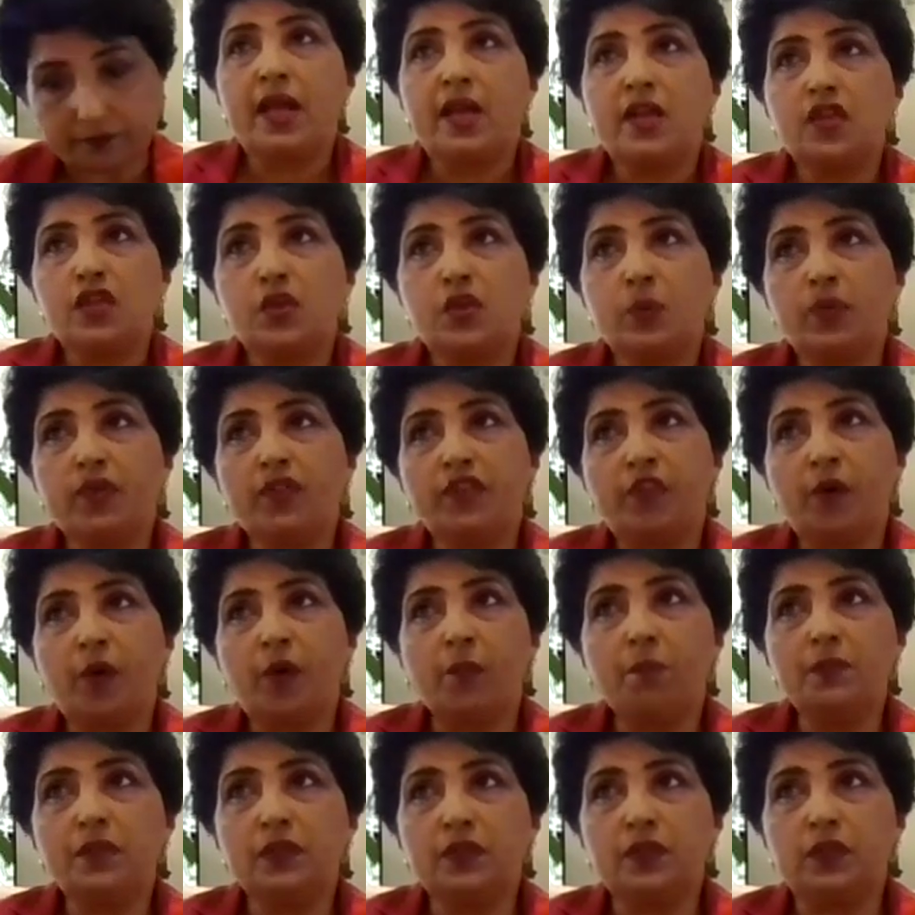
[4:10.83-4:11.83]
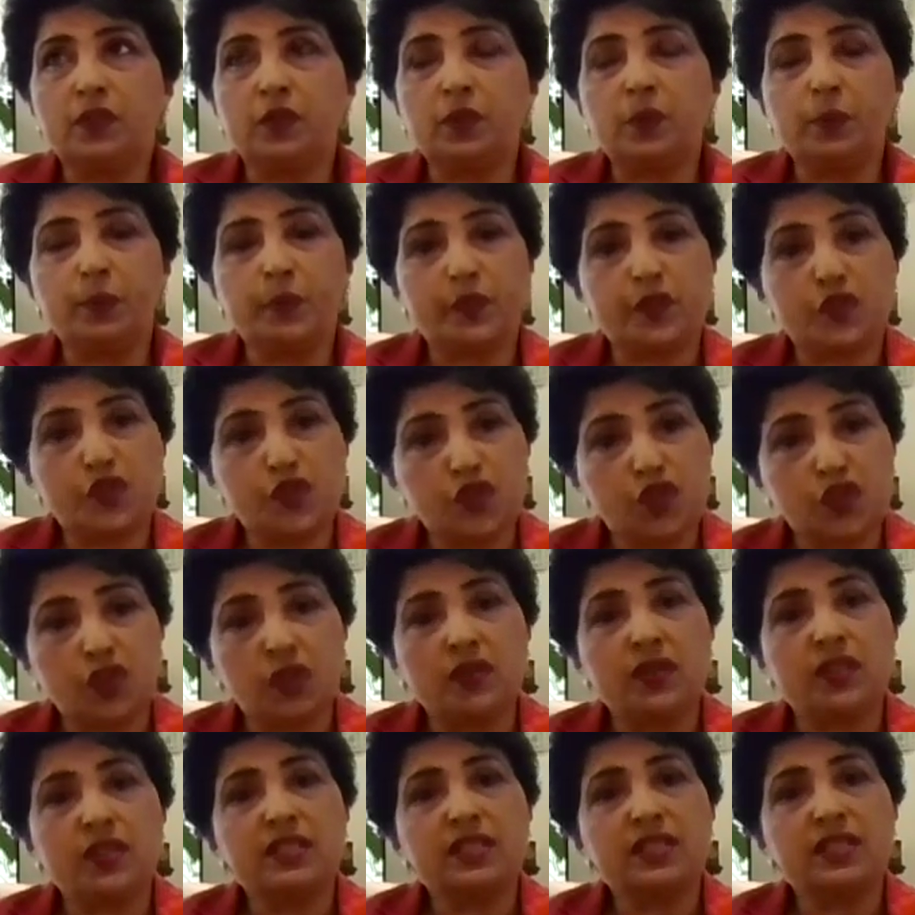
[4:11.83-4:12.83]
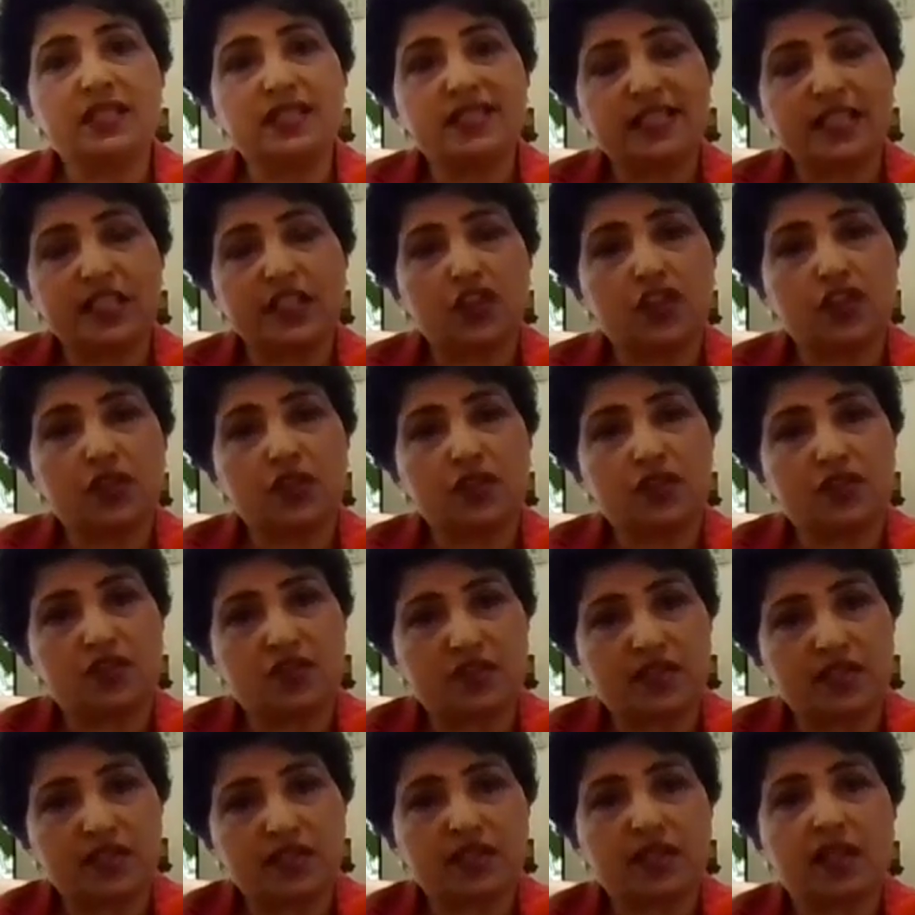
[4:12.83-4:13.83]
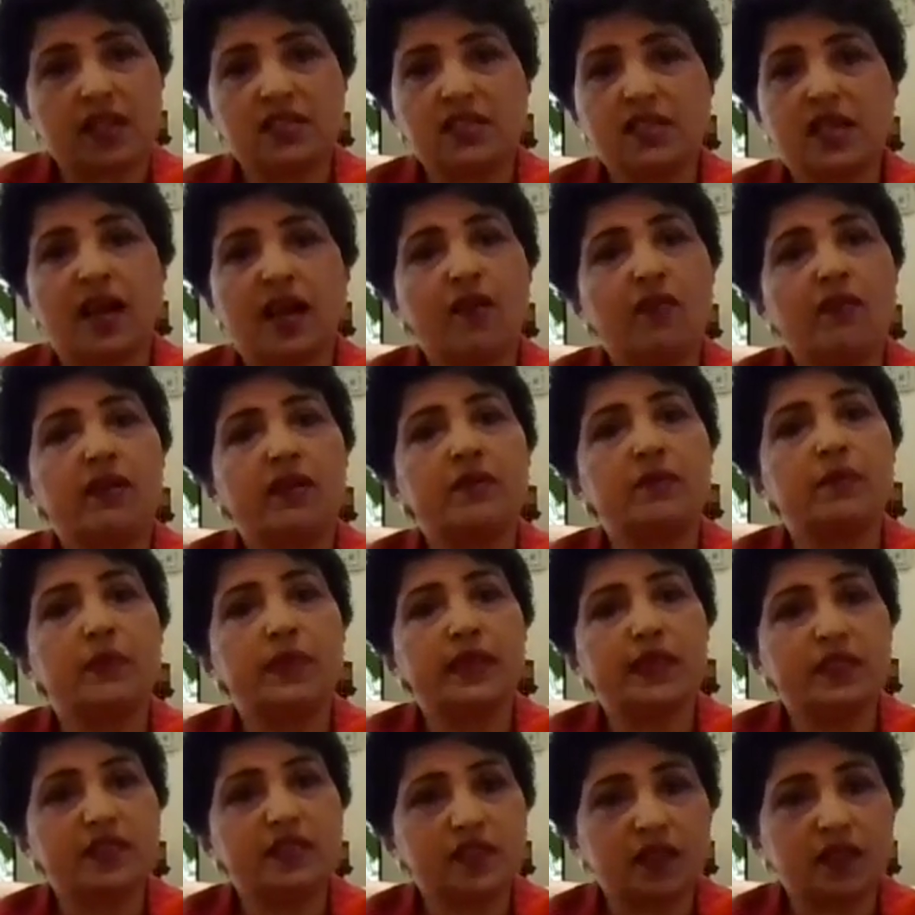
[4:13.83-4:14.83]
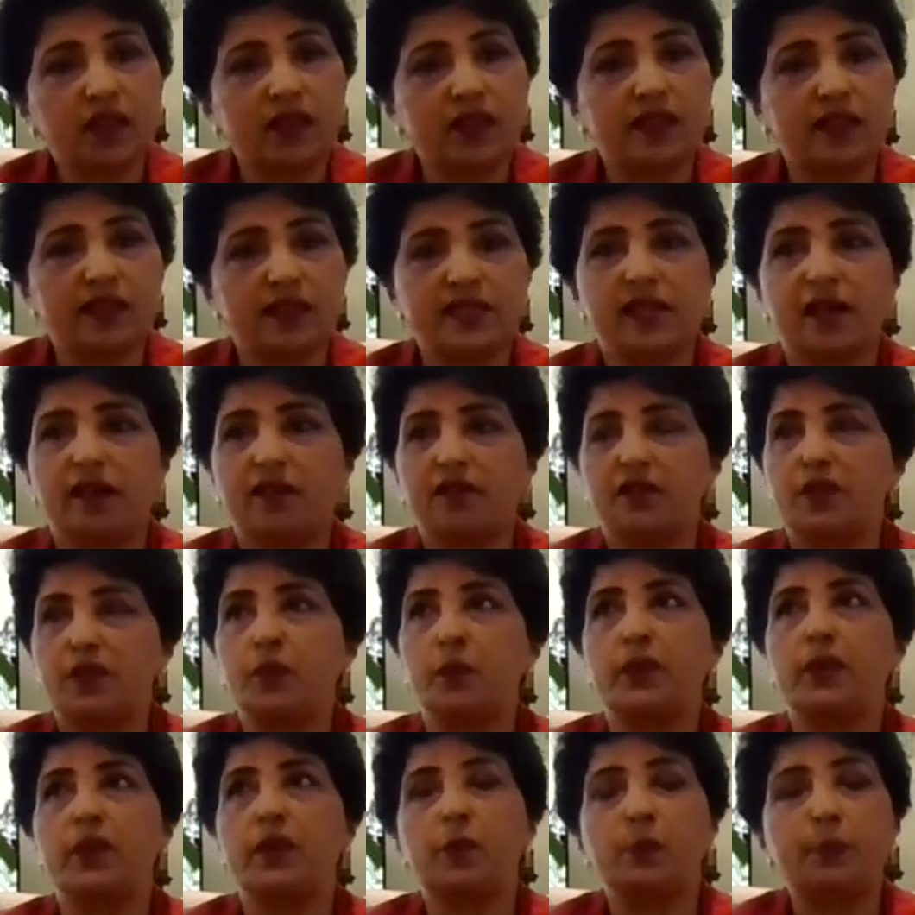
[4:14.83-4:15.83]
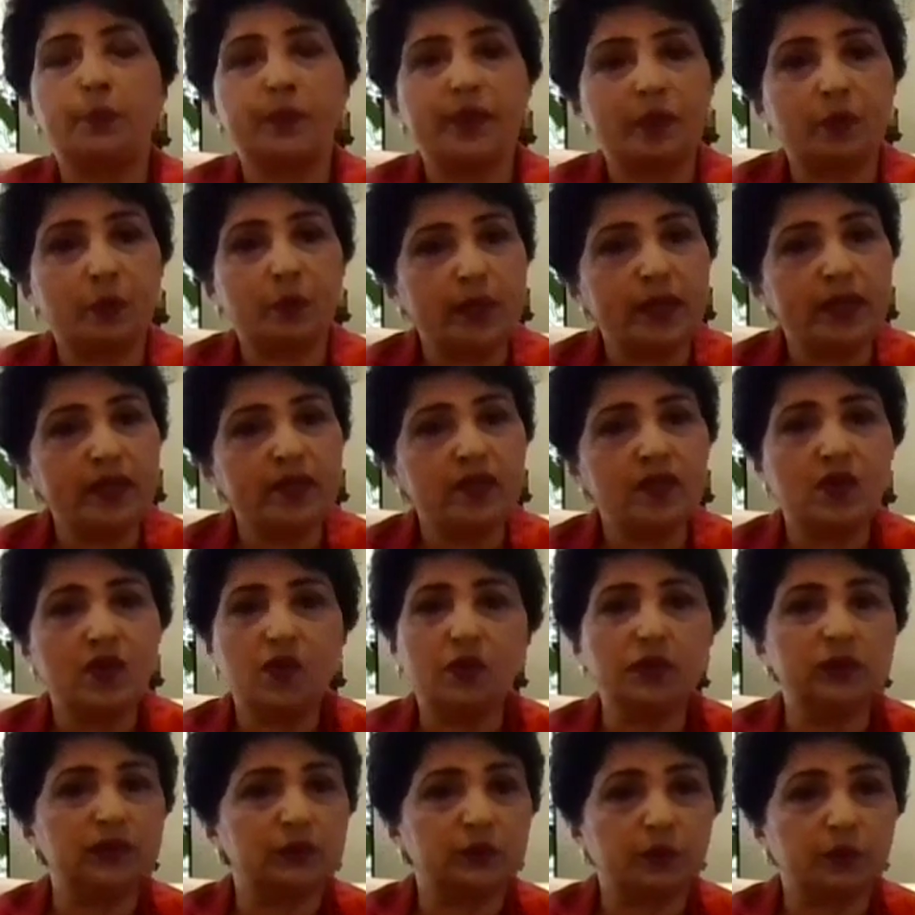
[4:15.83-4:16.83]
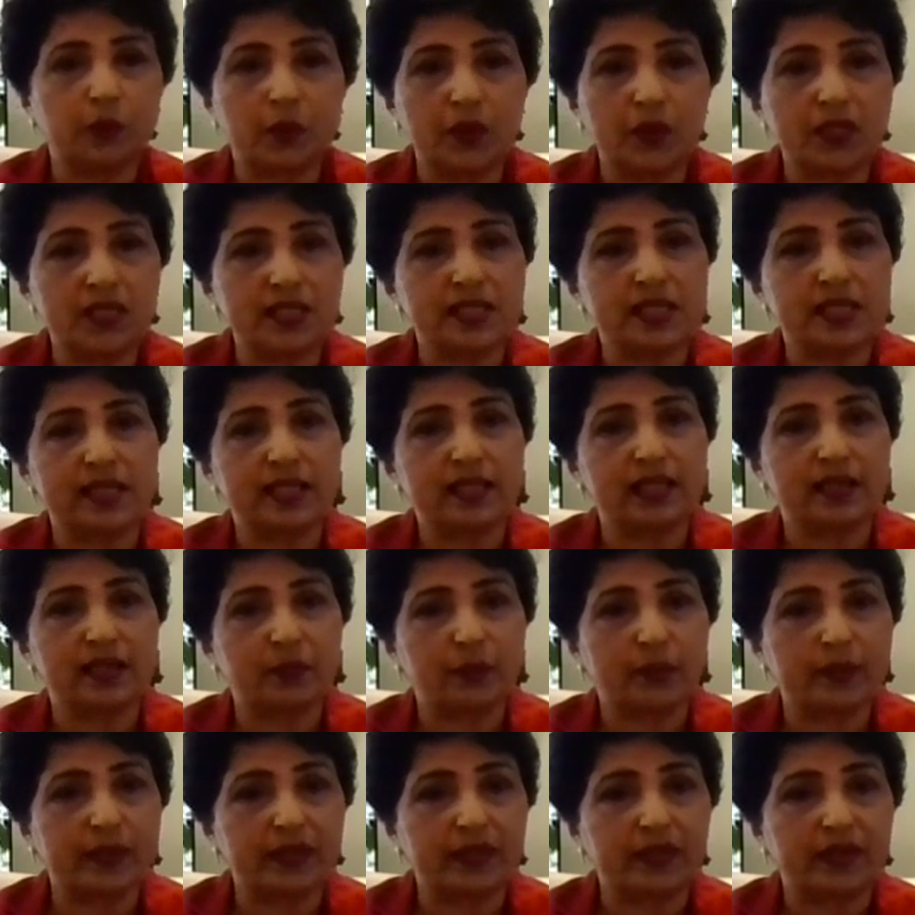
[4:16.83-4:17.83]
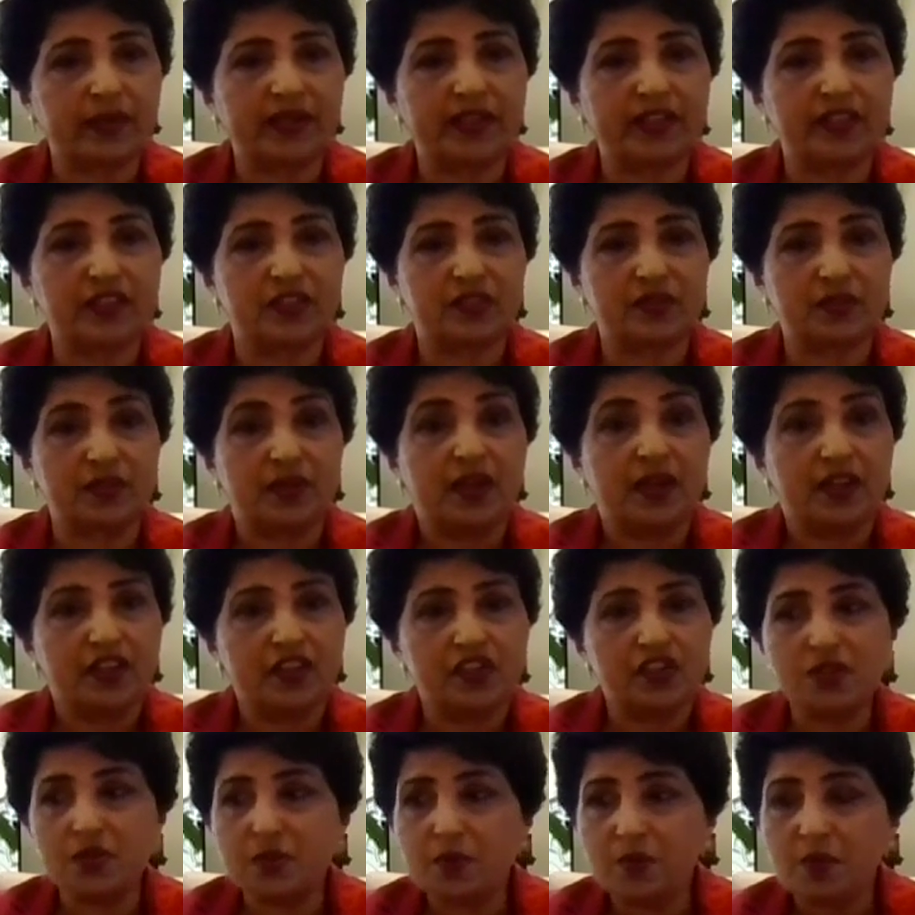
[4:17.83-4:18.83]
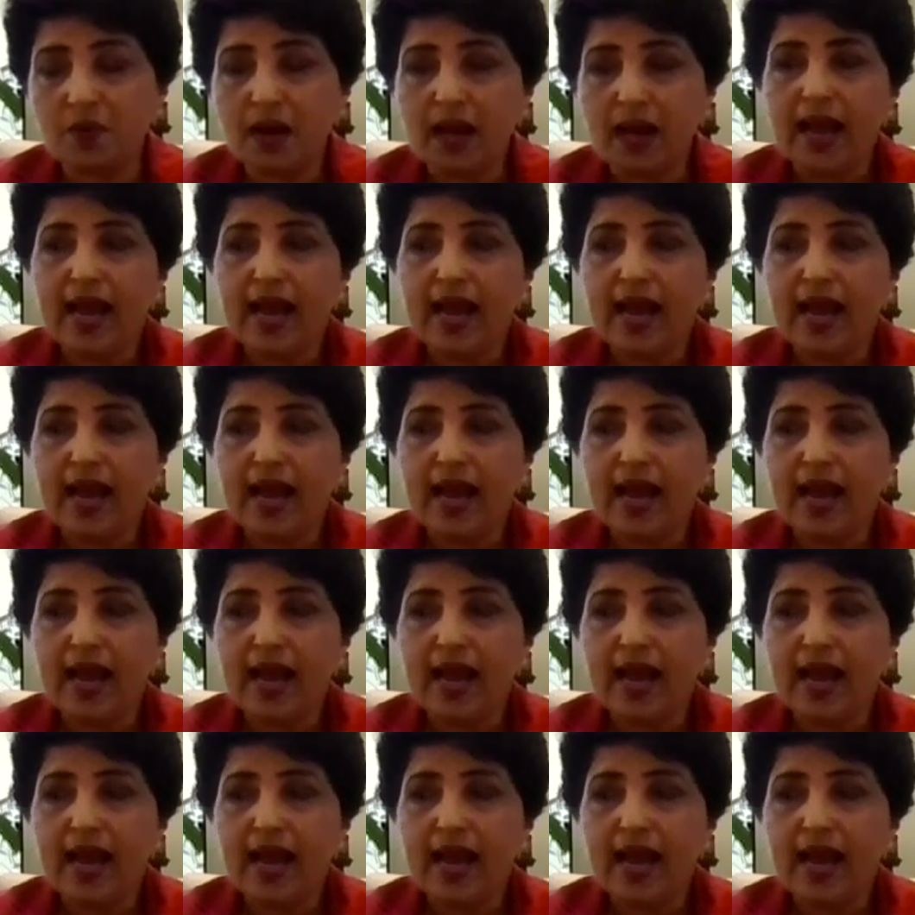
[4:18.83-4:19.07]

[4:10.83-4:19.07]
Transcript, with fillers: So we formed a group with students and teachers to discuss how can we sort this out? Do we open windows? What is it that we're going to do?